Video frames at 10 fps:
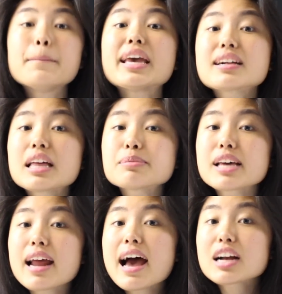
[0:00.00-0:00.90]
Make claims
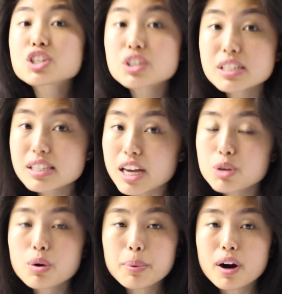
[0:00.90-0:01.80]
that actually set
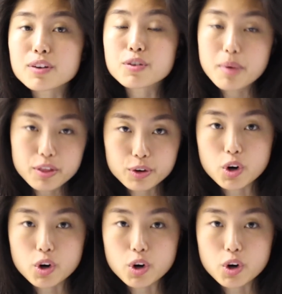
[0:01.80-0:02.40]
you apart from other